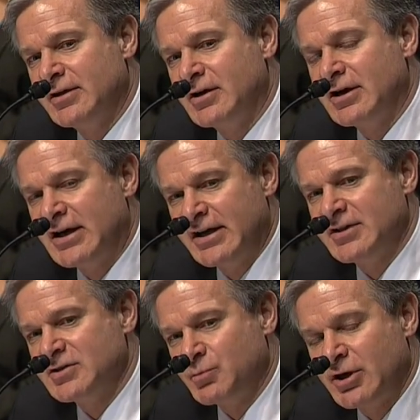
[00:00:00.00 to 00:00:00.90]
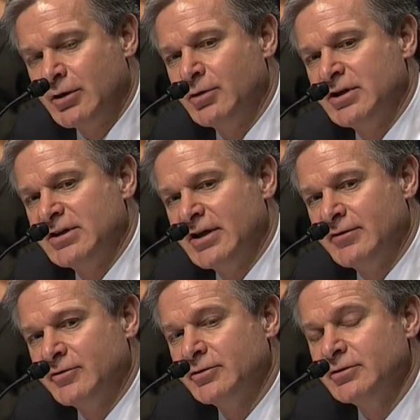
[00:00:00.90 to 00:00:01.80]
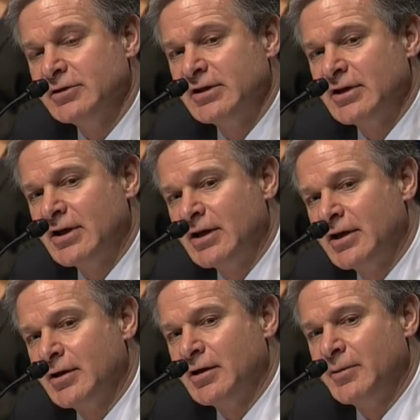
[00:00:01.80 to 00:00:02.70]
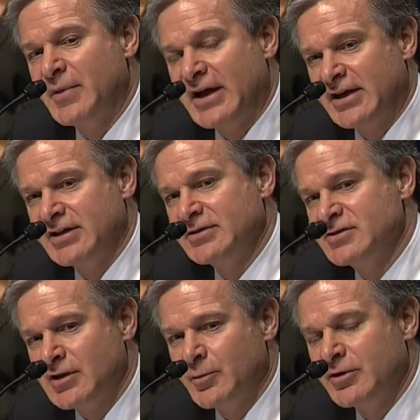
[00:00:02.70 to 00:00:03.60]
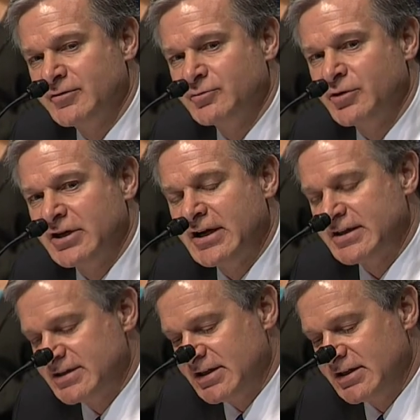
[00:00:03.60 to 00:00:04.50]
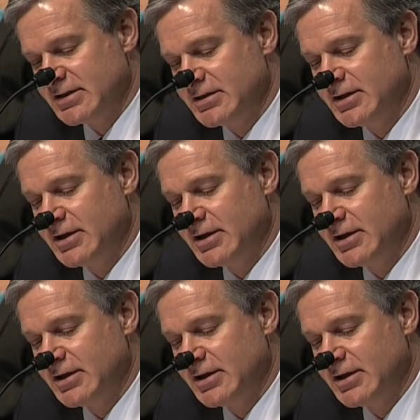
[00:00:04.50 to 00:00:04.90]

our highest priority level back in summer of 2019,